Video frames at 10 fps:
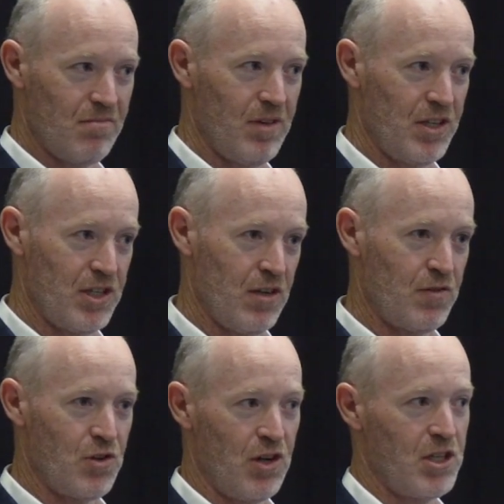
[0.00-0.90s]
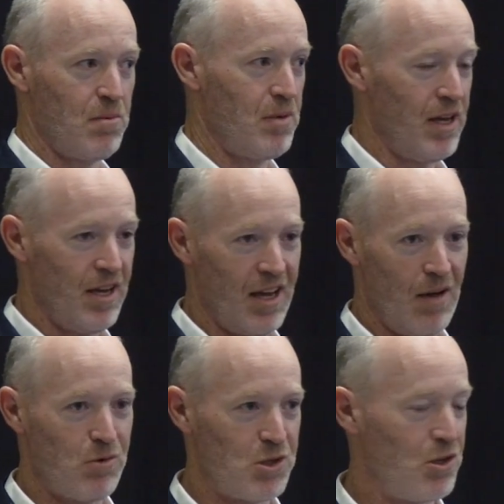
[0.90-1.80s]
instead of trying to compare
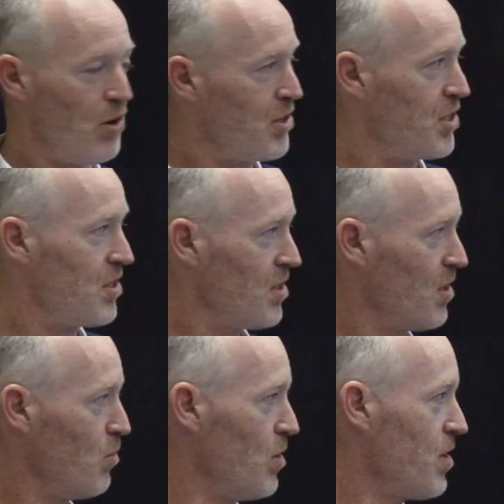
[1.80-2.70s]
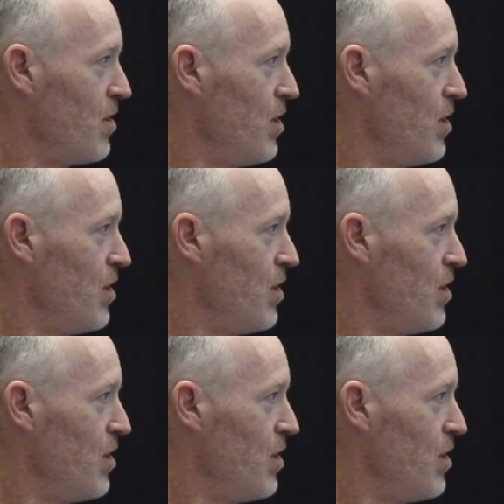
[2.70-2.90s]
apples and oranges with,